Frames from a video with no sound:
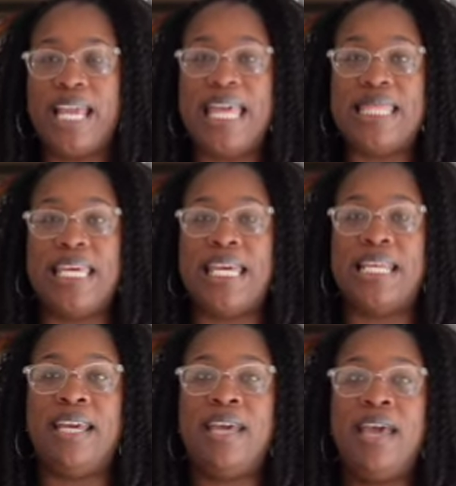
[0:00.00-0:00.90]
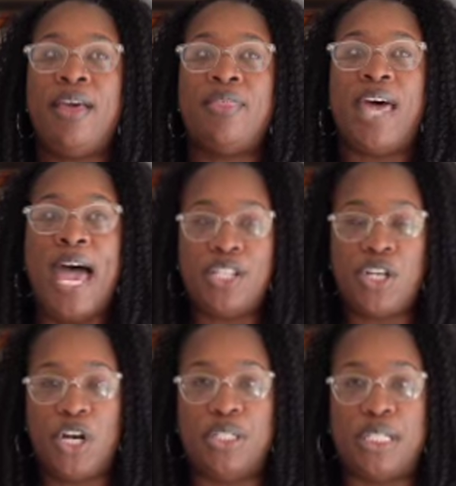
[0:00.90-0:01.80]
And then that
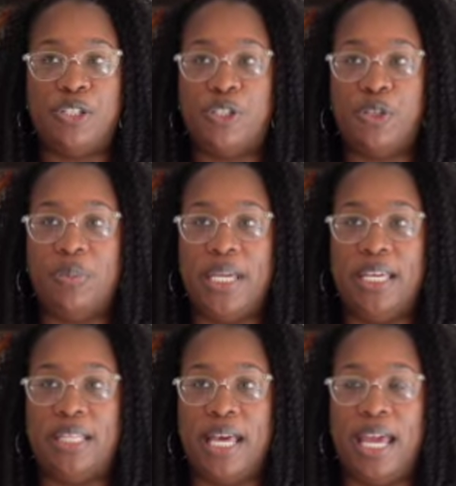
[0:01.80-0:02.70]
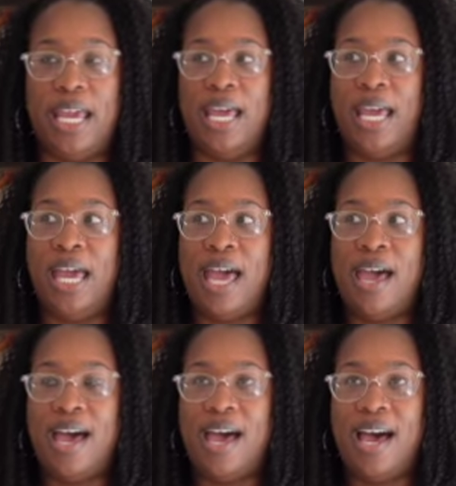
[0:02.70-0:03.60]
turned into being like,
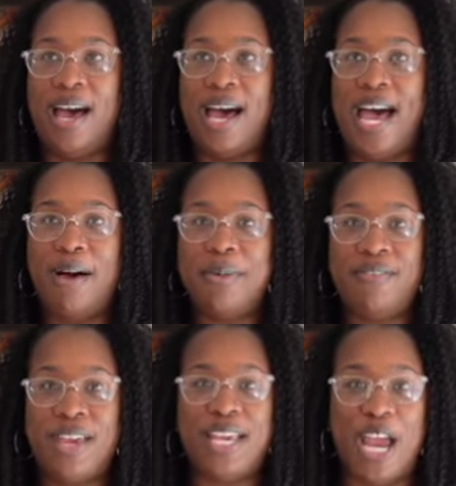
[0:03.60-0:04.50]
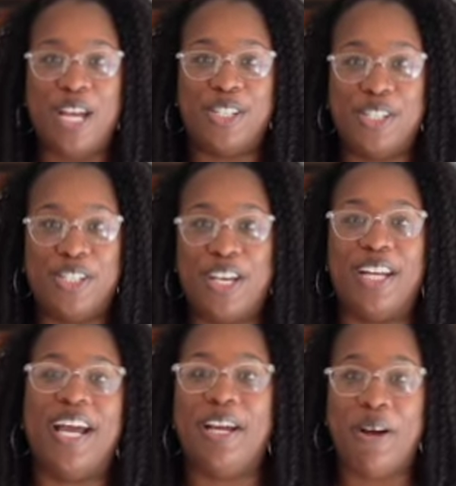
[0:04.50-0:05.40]
how many vacations
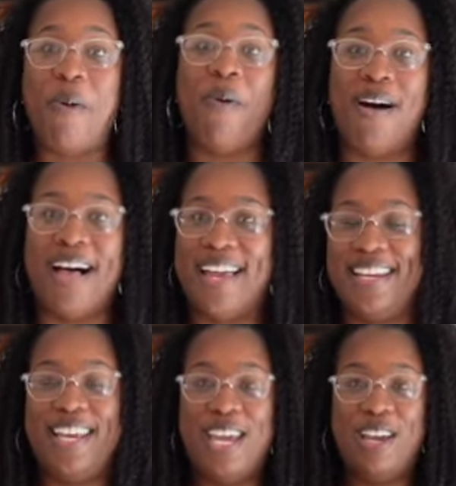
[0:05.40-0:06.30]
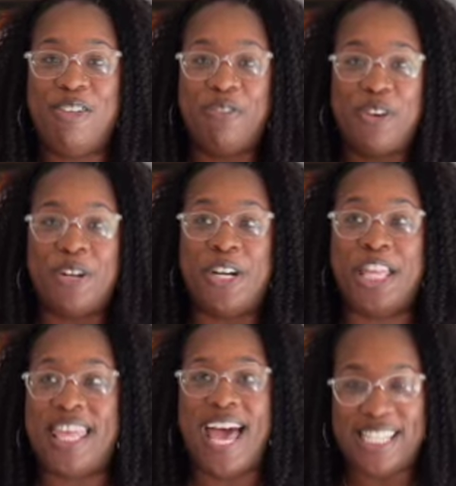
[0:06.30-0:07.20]
could I go on
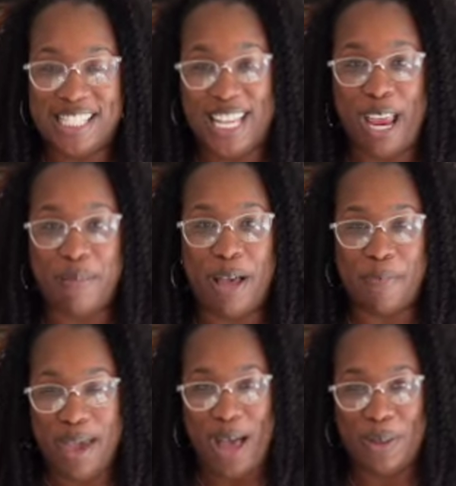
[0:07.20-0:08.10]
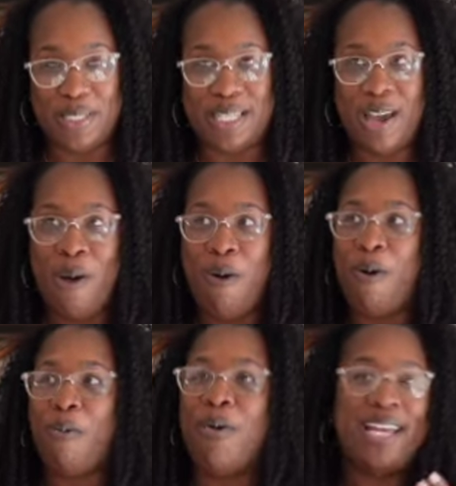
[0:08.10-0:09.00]
for that same amount?
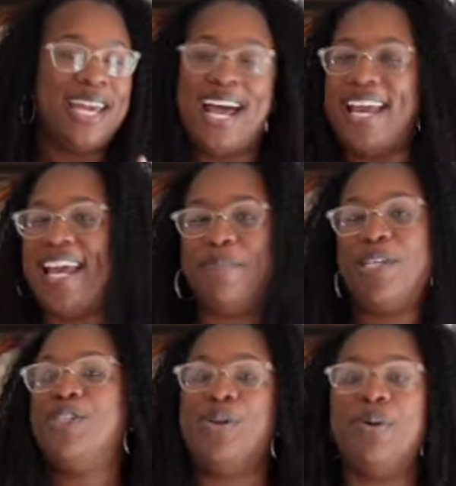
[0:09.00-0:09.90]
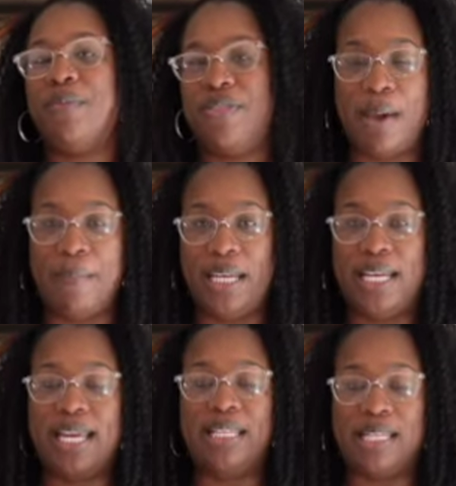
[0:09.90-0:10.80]
Or what could I be doing with that
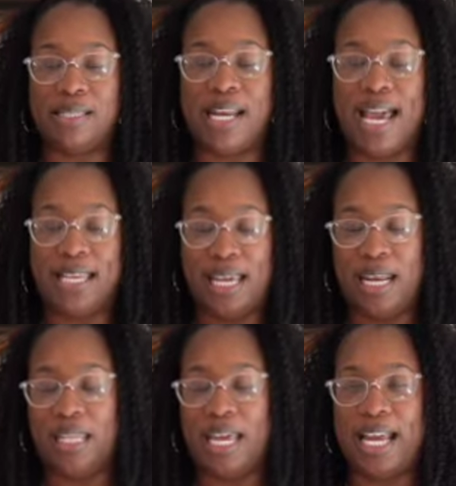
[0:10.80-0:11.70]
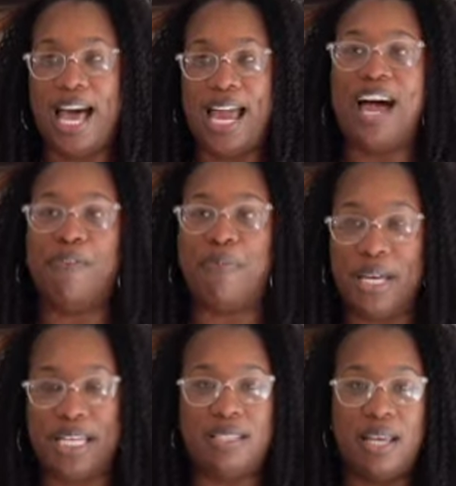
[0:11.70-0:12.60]
money? And listen, I get it. Like, I have
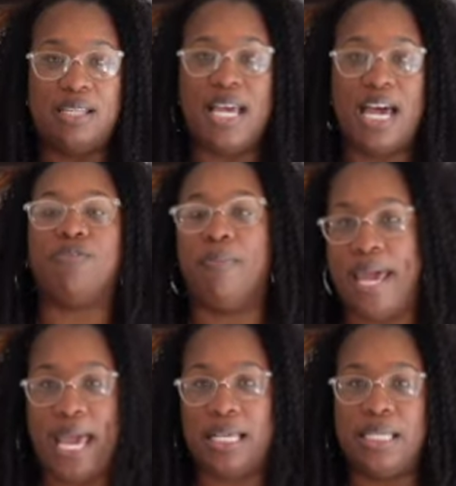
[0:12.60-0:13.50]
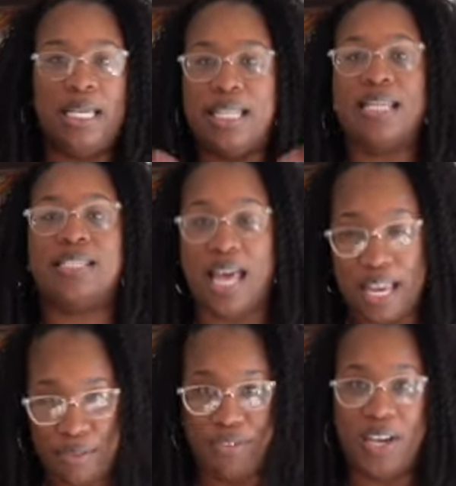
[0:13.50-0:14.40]
money set aside for bags. Like, that is
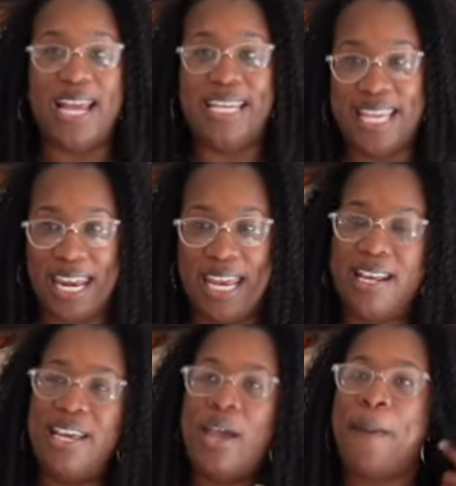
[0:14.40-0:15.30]
life. I get it.